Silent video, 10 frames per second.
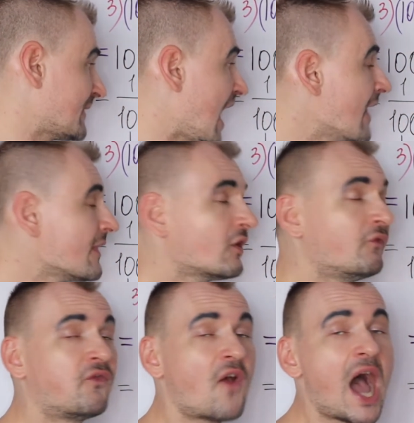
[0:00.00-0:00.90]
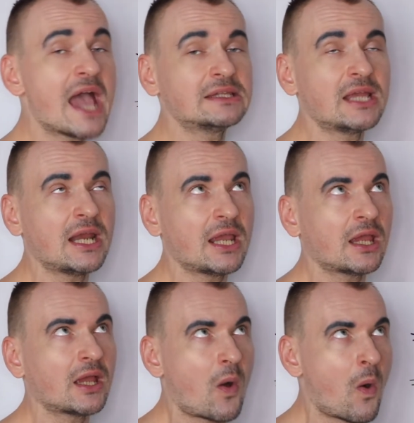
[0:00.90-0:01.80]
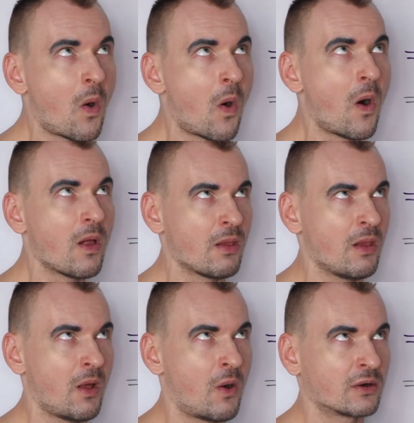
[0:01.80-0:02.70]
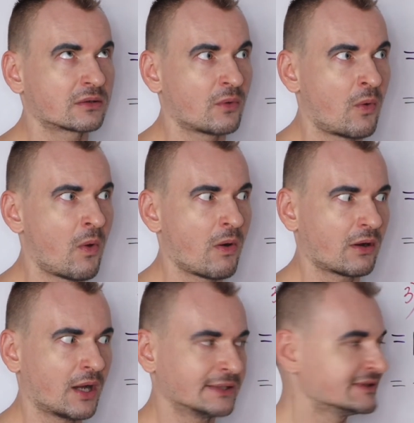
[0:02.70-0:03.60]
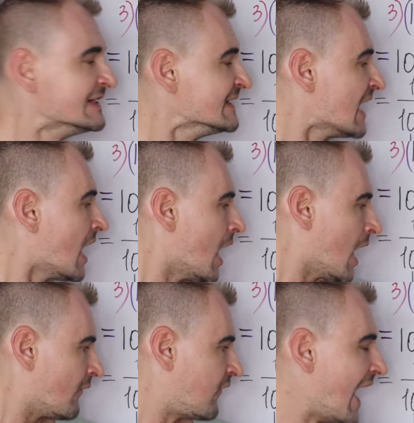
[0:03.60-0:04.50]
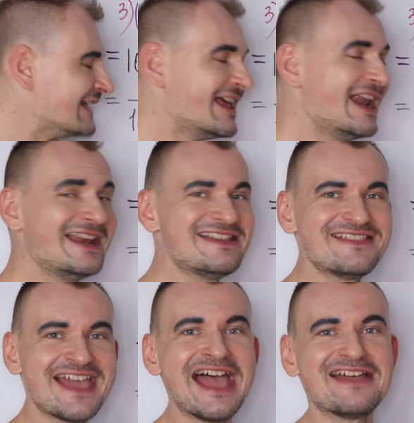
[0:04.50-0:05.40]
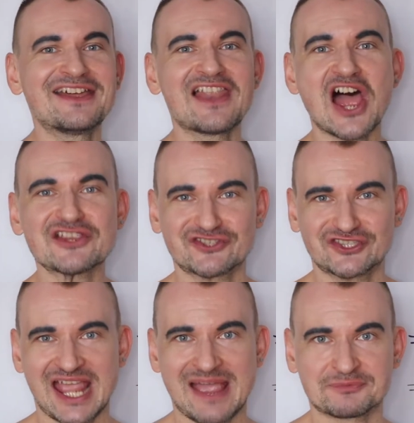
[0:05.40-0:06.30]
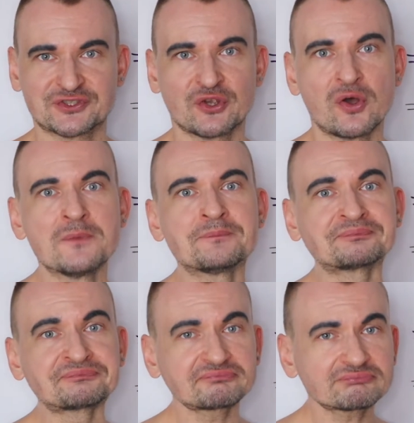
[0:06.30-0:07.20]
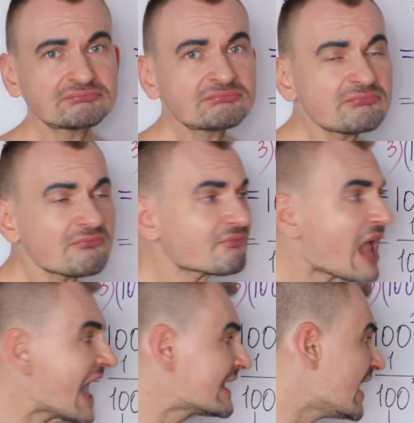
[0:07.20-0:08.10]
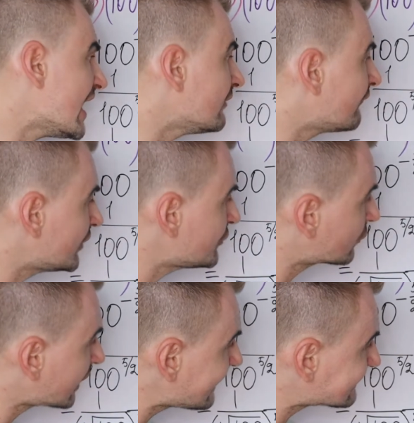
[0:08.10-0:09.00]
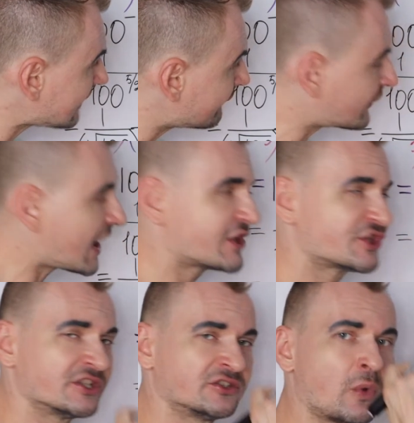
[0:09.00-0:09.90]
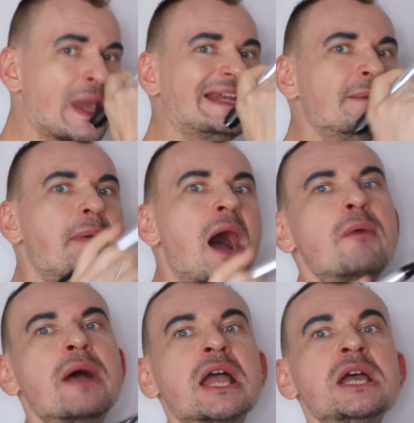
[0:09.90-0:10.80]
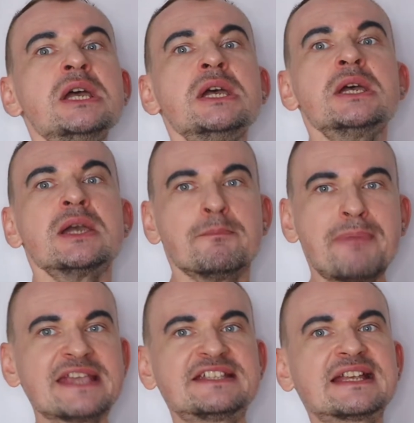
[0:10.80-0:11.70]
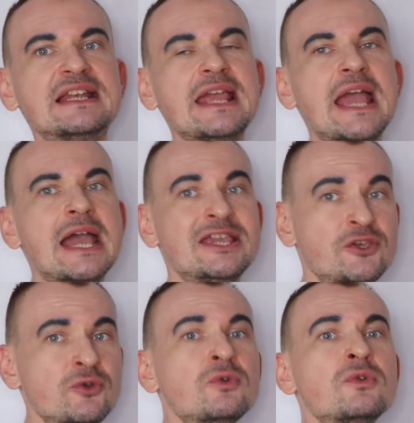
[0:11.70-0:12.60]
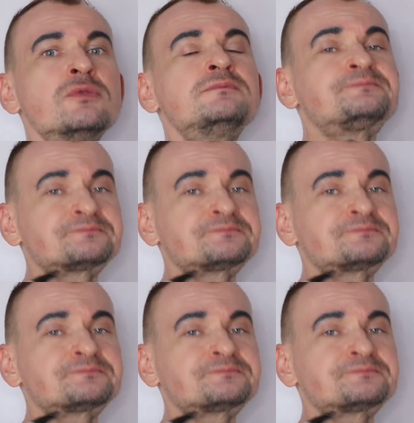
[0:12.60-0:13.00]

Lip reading: And finally, oh Lord, oh God. Finally, the last step. So again, when you raise a fraction to any power, basically you